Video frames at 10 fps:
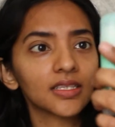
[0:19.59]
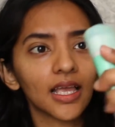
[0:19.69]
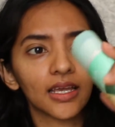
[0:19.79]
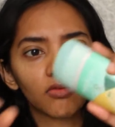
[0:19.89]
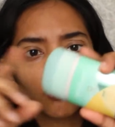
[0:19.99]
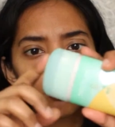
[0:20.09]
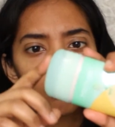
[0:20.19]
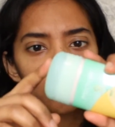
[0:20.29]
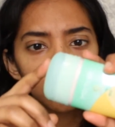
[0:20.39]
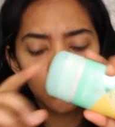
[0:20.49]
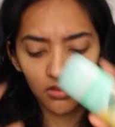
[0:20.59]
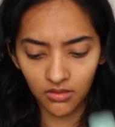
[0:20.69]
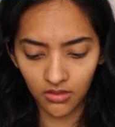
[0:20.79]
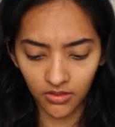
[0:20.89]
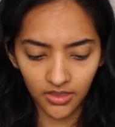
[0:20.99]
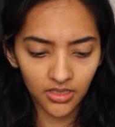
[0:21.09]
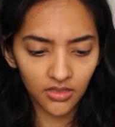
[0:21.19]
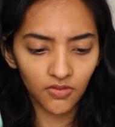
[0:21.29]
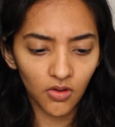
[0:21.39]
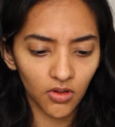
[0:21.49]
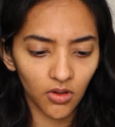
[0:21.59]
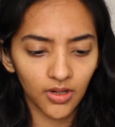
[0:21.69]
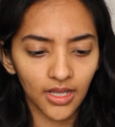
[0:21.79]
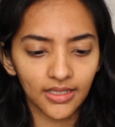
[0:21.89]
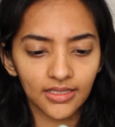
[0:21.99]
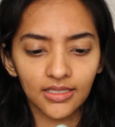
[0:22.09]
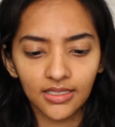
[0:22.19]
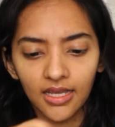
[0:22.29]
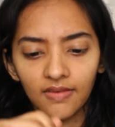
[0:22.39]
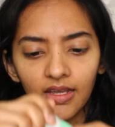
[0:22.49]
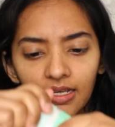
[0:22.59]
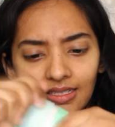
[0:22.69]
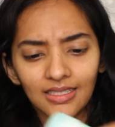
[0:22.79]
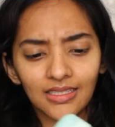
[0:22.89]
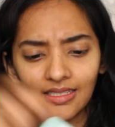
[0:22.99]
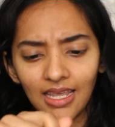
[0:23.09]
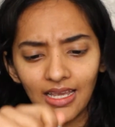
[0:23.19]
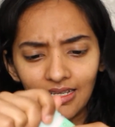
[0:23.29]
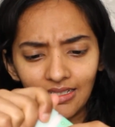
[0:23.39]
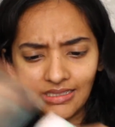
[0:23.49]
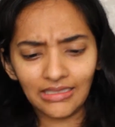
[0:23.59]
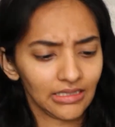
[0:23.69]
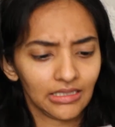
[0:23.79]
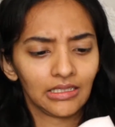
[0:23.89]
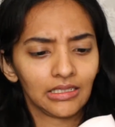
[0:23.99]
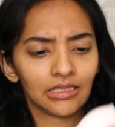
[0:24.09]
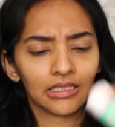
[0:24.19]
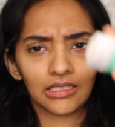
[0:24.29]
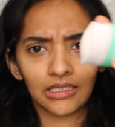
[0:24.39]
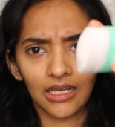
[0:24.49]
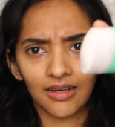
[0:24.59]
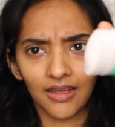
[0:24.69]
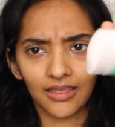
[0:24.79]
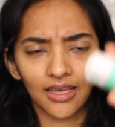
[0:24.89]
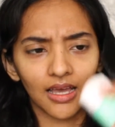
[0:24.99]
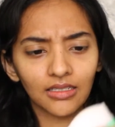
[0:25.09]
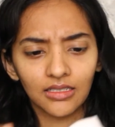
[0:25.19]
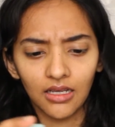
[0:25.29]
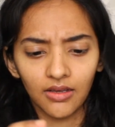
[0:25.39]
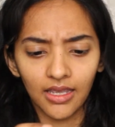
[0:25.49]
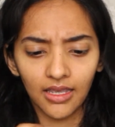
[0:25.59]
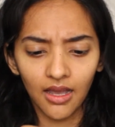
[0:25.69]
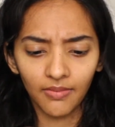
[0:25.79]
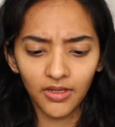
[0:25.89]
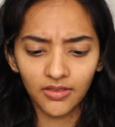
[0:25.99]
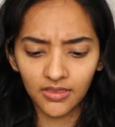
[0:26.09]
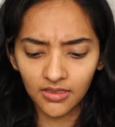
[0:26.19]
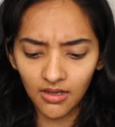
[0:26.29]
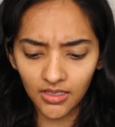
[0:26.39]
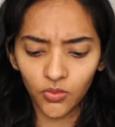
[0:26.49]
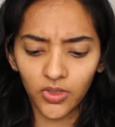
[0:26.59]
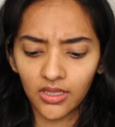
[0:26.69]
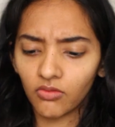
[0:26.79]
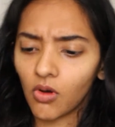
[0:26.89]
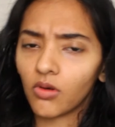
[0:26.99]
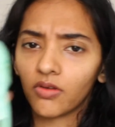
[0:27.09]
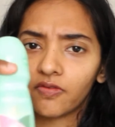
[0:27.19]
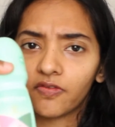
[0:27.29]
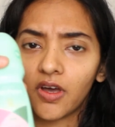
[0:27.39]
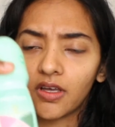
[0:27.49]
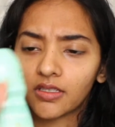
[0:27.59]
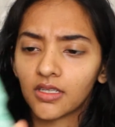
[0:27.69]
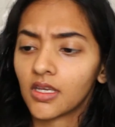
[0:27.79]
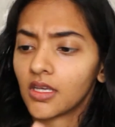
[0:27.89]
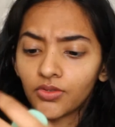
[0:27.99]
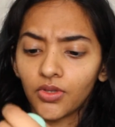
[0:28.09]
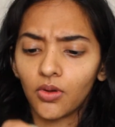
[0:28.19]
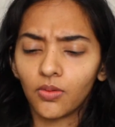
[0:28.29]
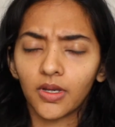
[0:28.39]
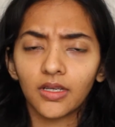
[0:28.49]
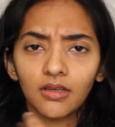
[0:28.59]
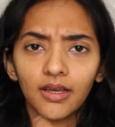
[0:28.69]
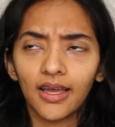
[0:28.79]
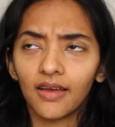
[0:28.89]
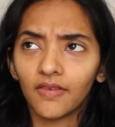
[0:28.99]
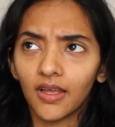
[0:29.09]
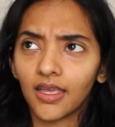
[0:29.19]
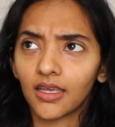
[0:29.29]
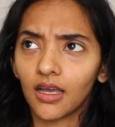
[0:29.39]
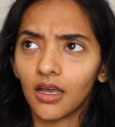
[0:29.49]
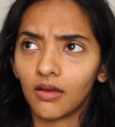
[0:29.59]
is like a roll-on. No, this is a roll-on and this is kind of like a stick. Kind of like that. Okay, I'm going to start with the roll-on first. So because I have like